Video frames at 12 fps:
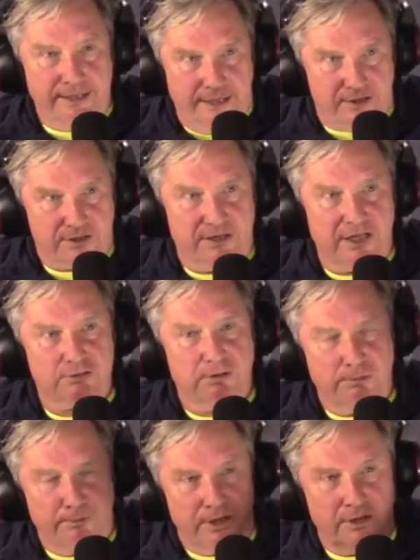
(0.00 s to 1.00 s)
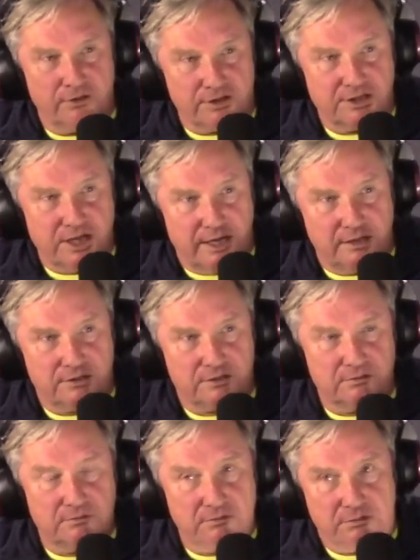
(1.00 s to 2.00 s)
It is, and that's why when we go to the States
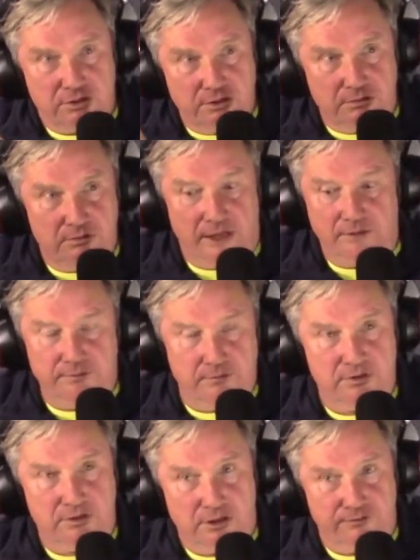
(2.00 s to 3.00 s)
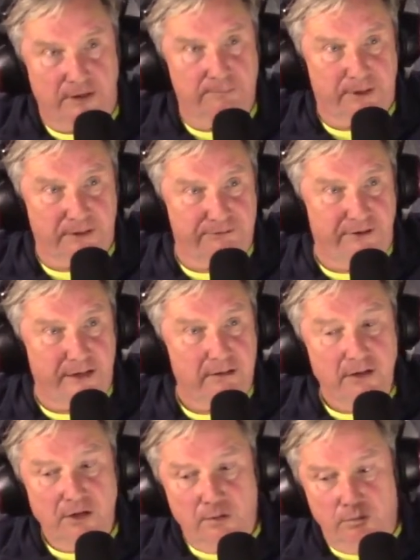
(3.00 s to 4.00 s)
to get it certified by the
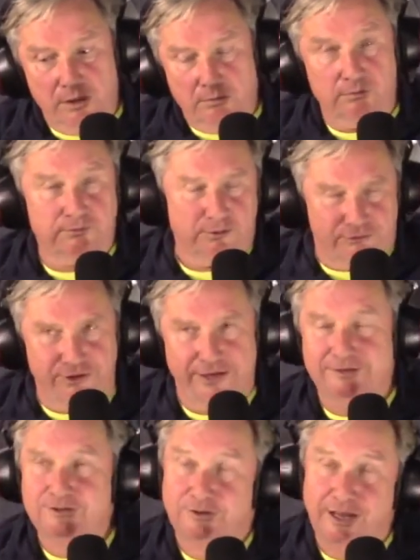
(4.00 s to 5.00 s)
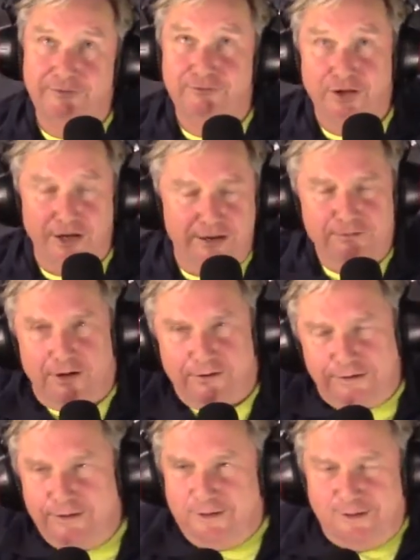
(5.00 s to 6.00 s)
FDA
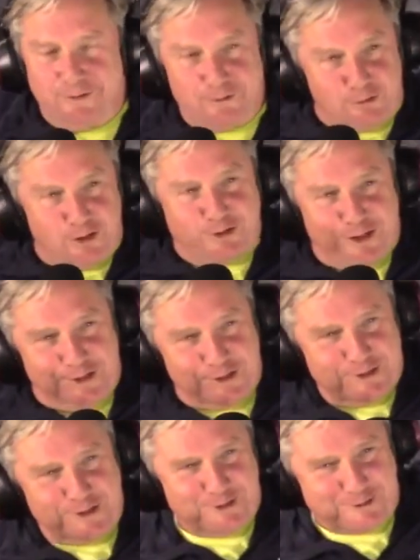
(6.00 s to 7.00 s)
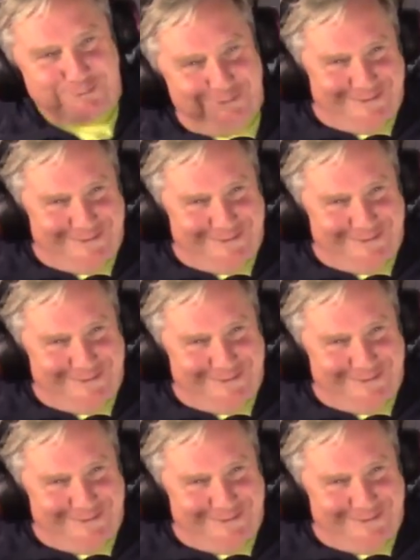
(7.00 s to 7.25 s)
rather, Federal Drugs Agency, not the